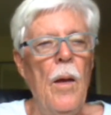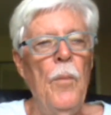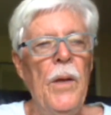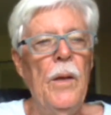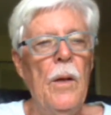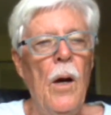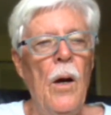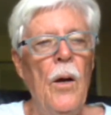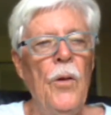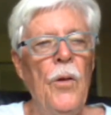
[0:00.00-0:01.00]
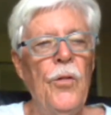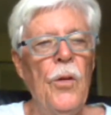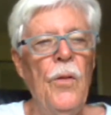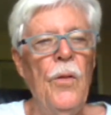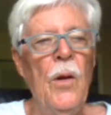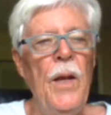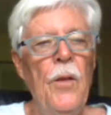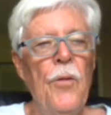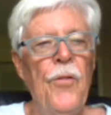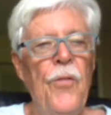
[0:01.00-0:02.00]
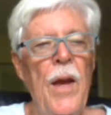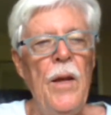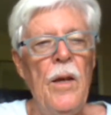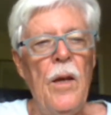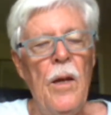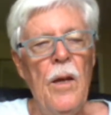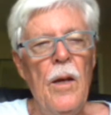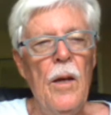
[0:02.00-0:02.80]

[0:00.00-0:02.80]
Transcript: Because they're either fake